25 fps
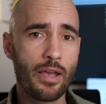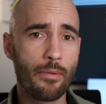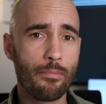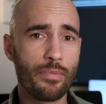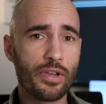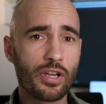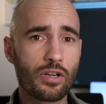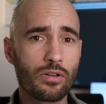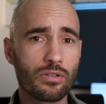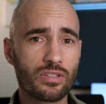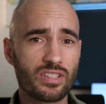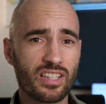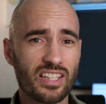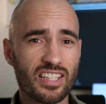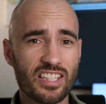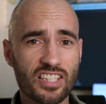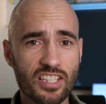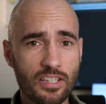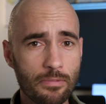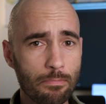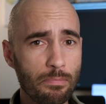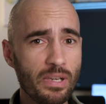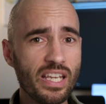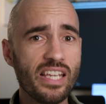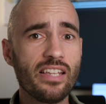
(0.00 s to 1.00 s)
because the
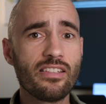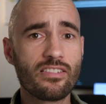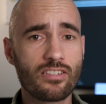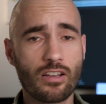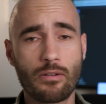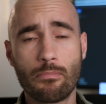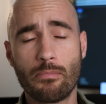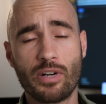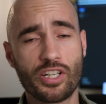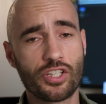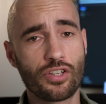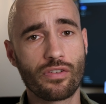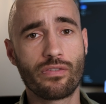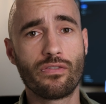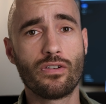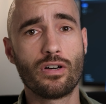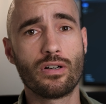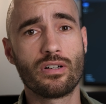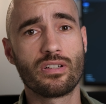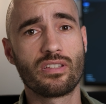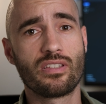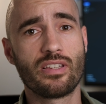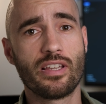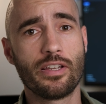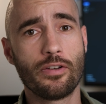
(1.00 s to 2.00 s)
speeds are much
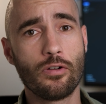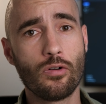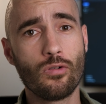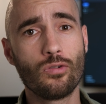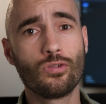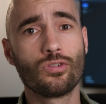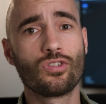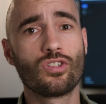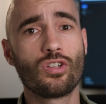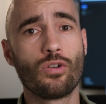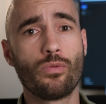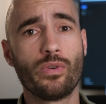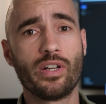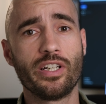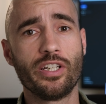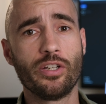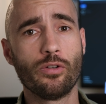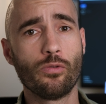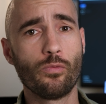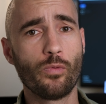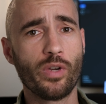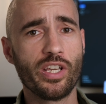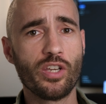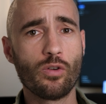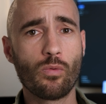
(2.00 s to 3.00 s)
faster, and also
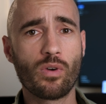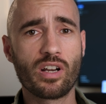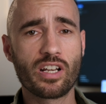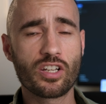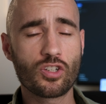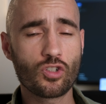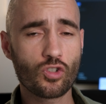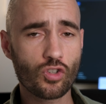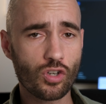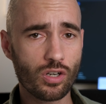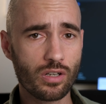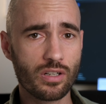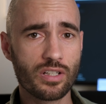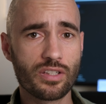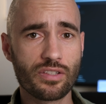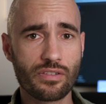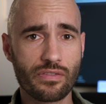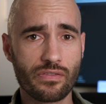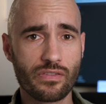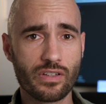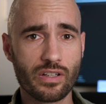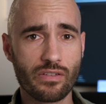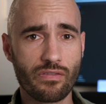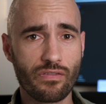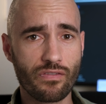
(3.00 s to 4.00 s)
when you want to
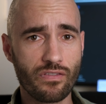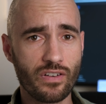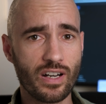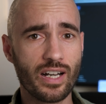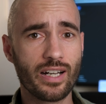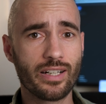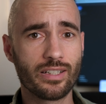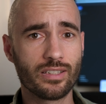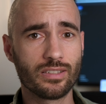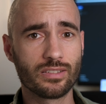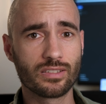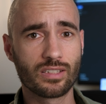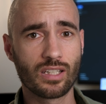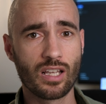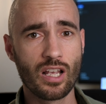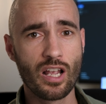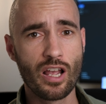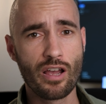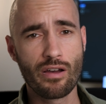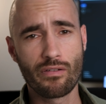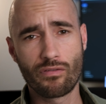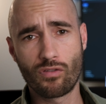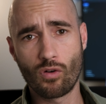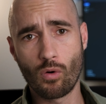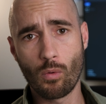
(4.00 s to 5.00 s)
transfer files
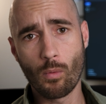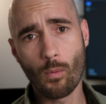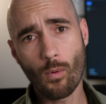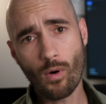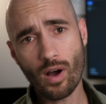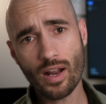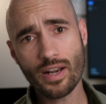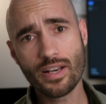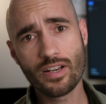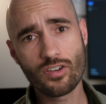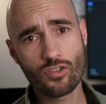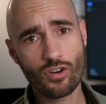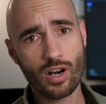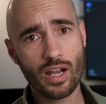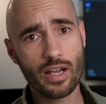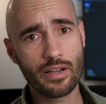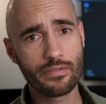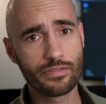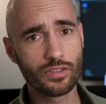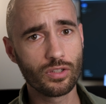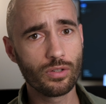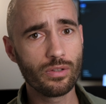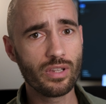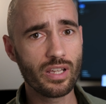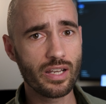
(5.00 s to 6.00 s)
from one
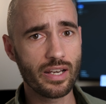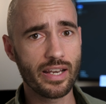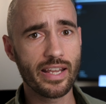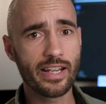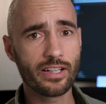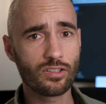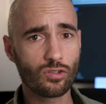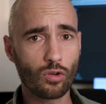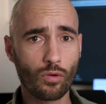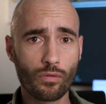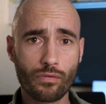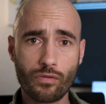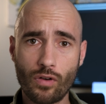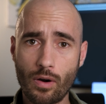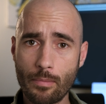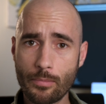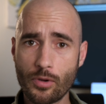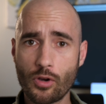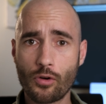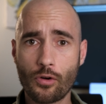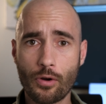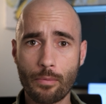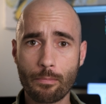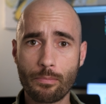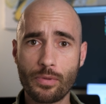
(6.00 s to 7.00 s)
drive to the next, or from
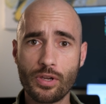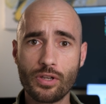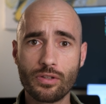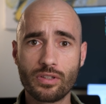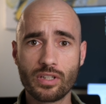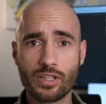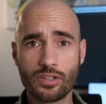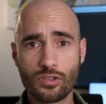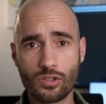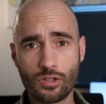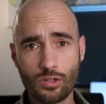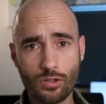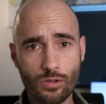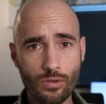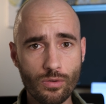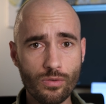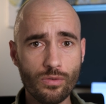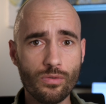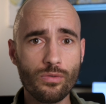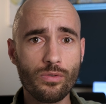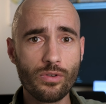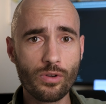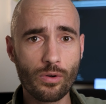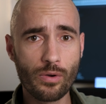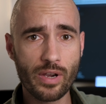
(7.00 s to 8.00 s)
your computer
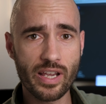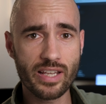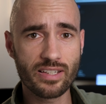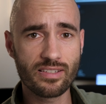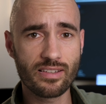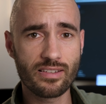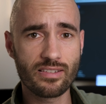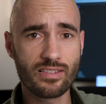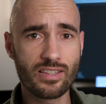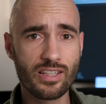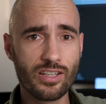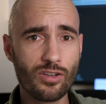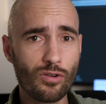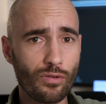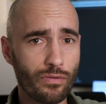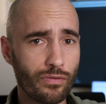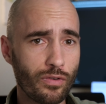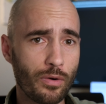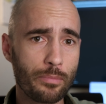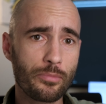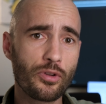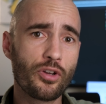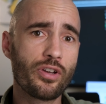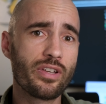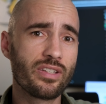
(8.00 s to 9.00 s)
to your SSD, or
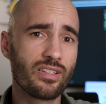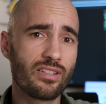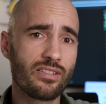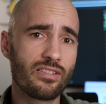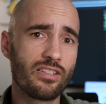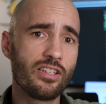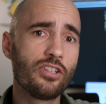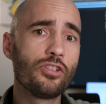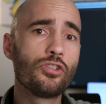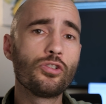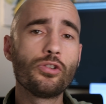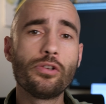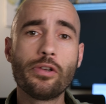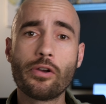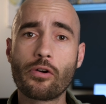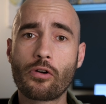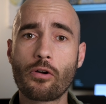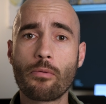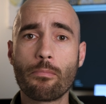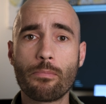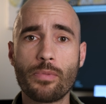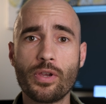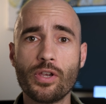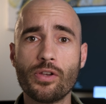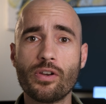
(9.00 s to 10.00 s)
from your SSD to your
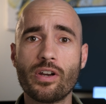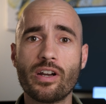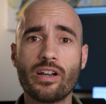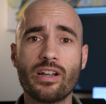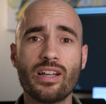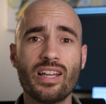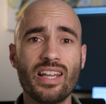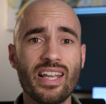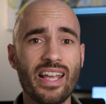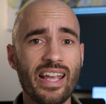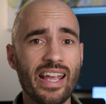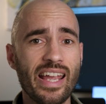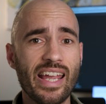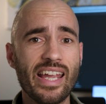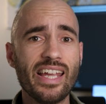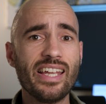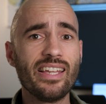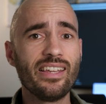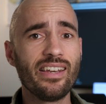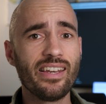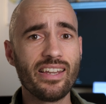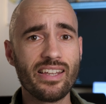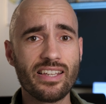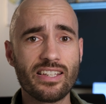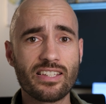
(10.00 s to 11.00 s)
computer,
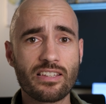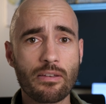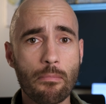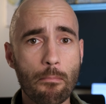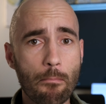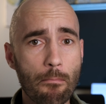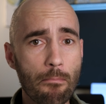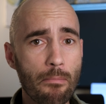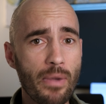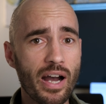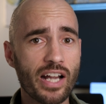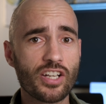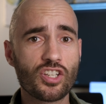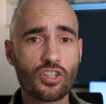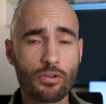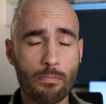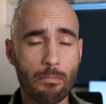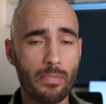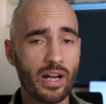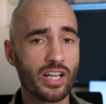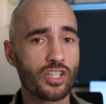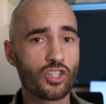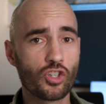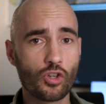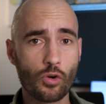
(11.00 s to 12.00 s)
it is
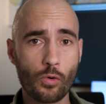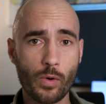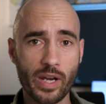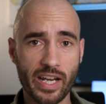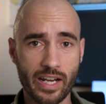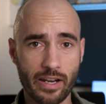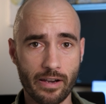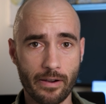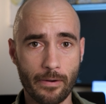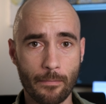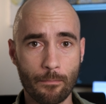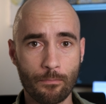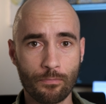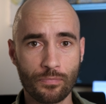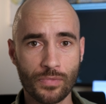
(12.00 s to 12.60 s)
much quicker.